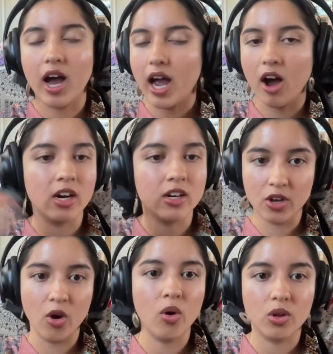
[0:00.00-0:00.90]
on
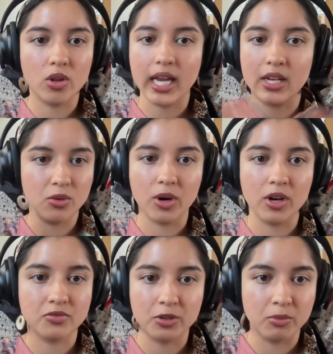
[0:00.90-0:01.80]
the whole in the
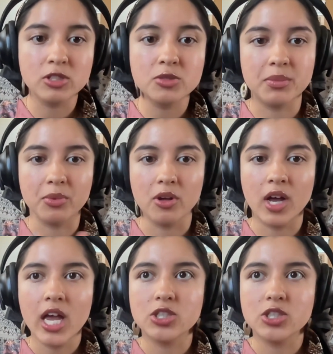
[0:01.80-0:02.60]
world for most people